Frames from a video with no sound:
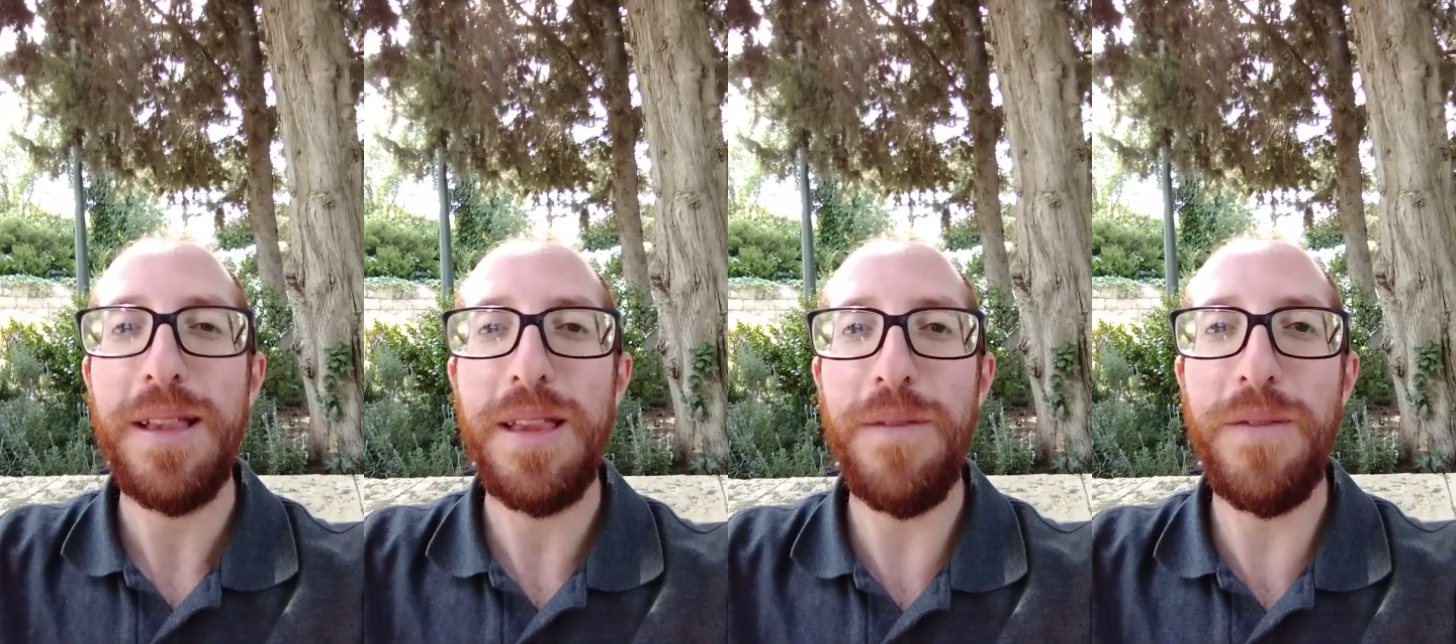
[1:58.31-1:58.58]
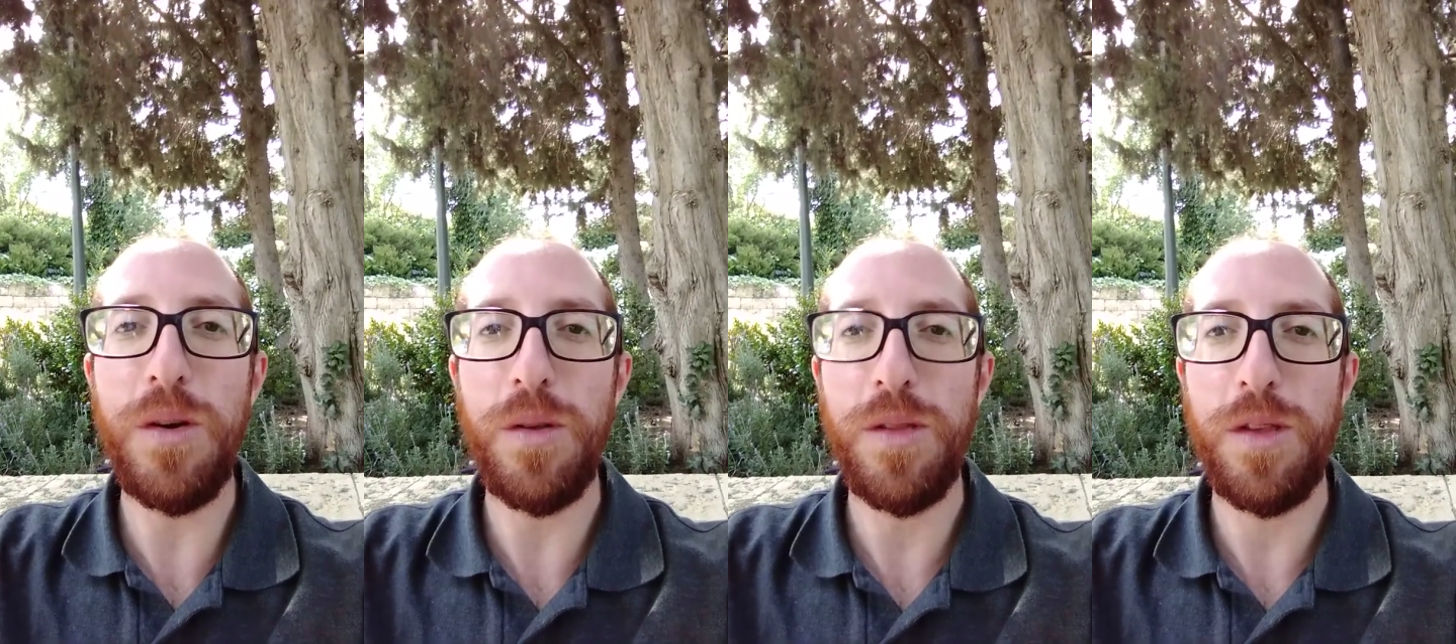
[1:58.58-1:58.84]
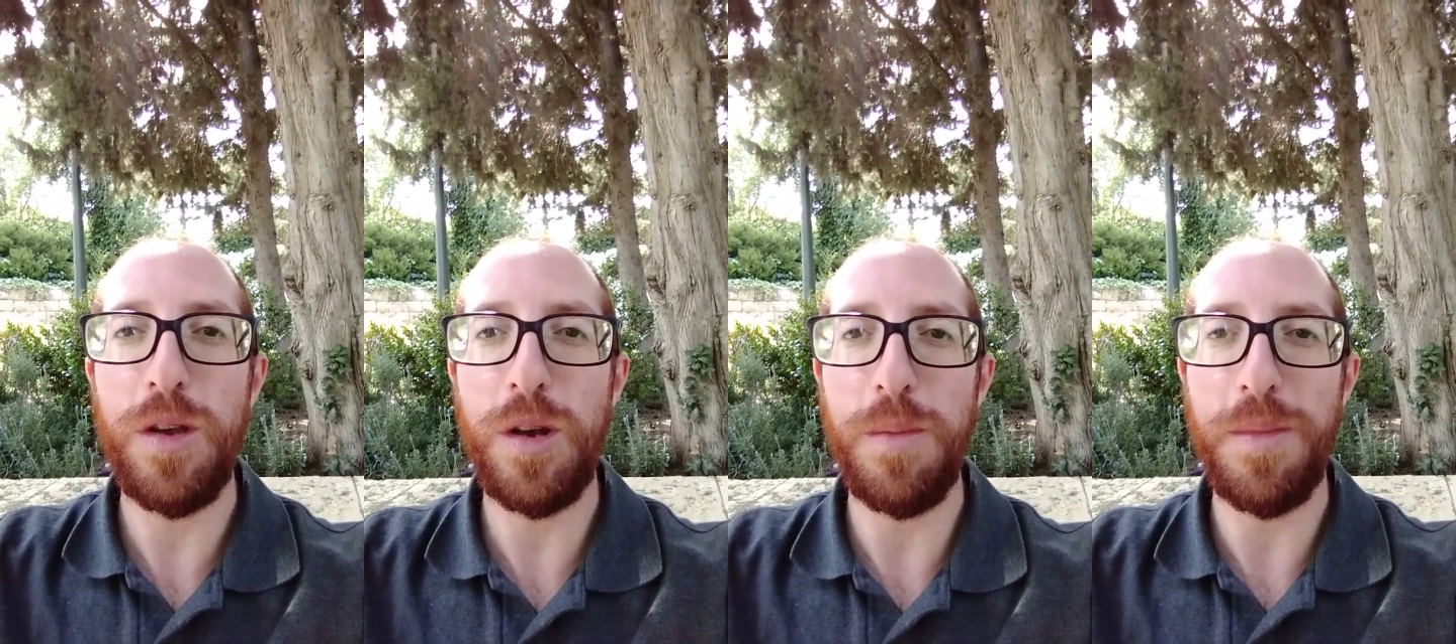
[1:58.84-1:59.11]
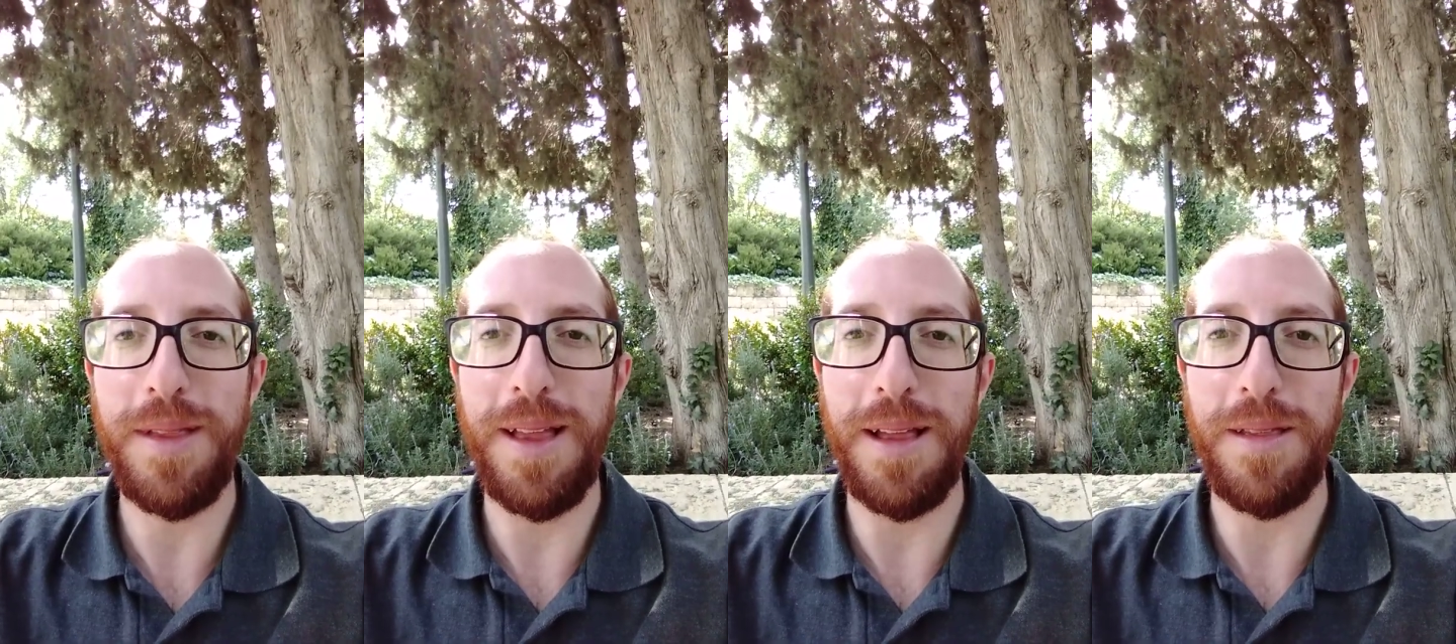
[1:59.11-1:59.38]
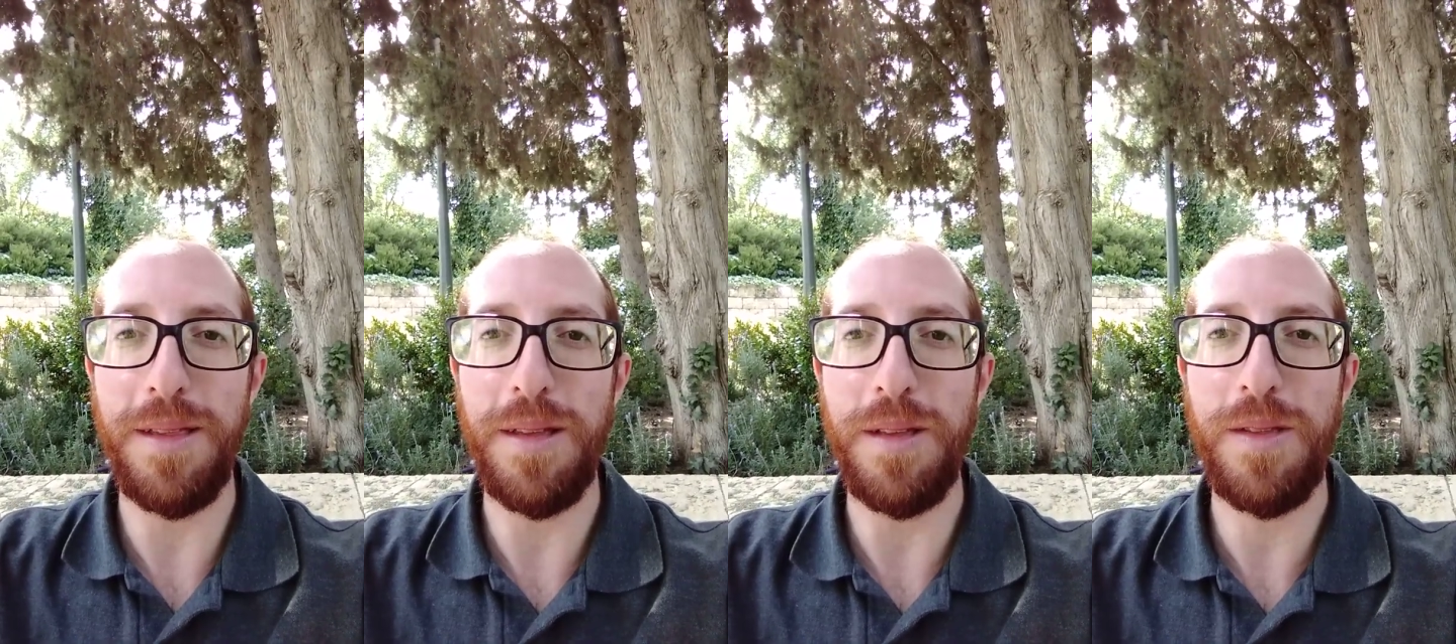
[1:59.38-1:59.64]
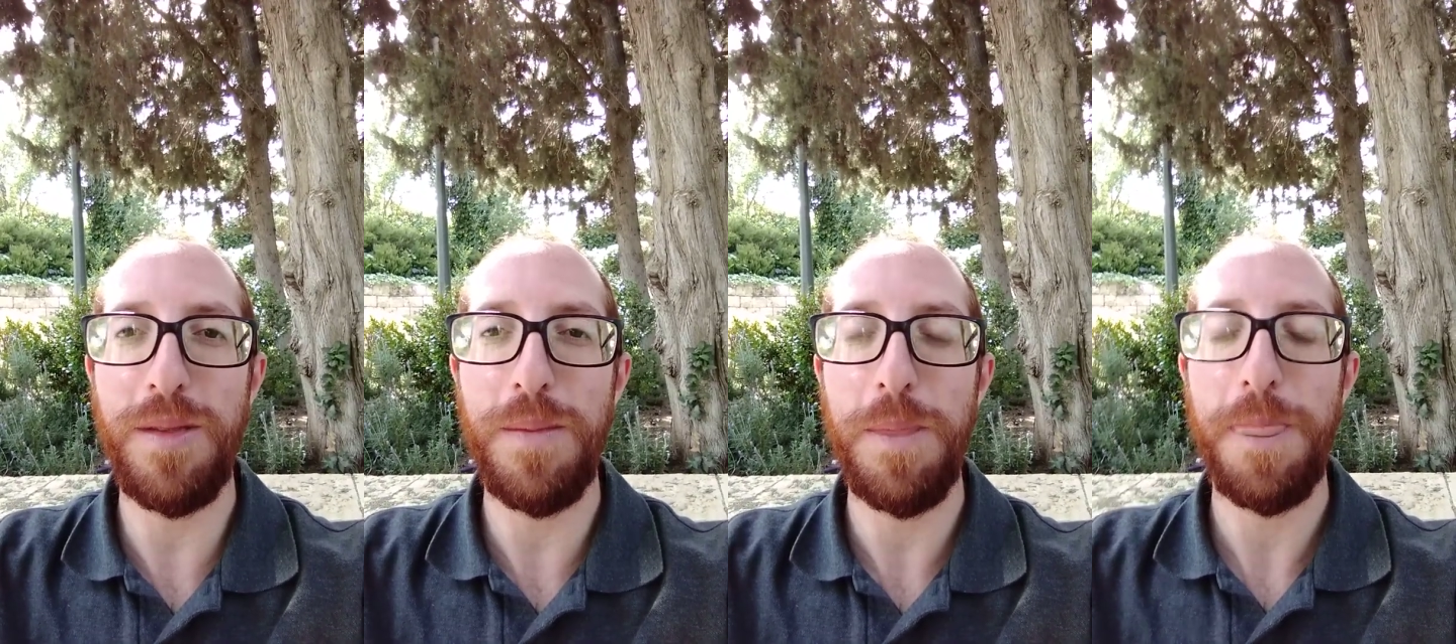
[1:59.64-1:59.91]
difficult
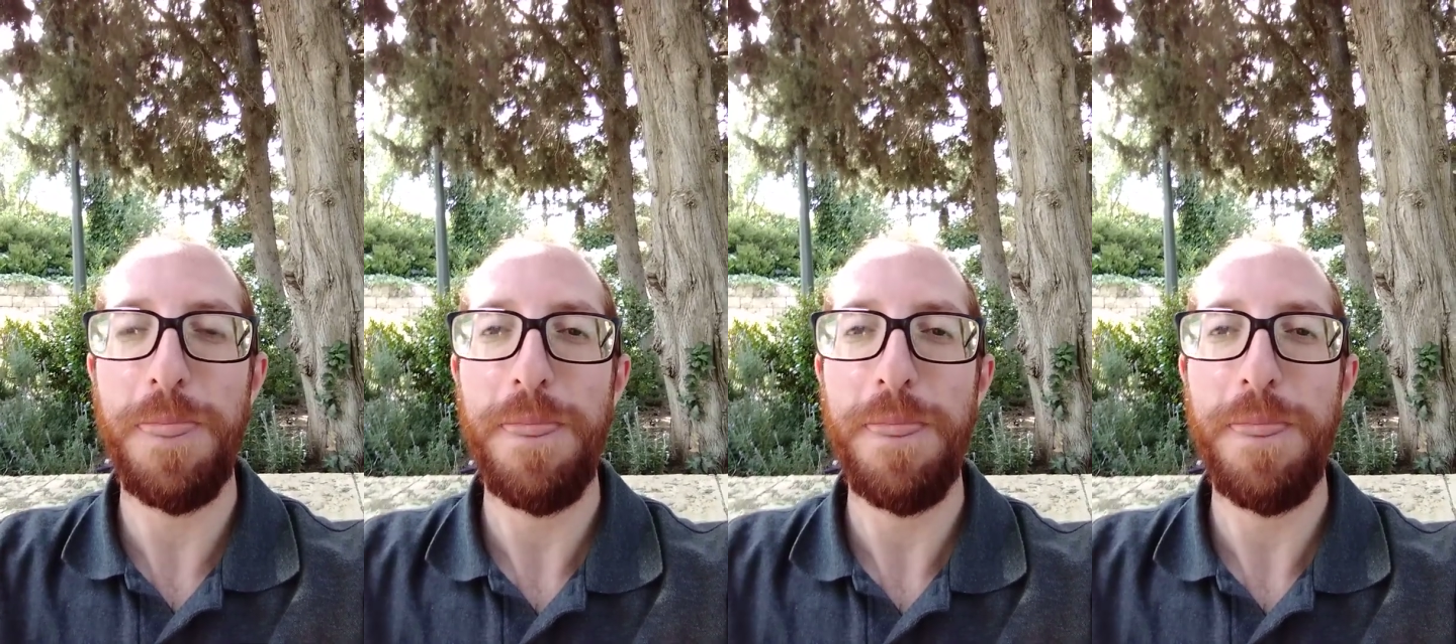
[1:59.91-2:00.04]
circumstances.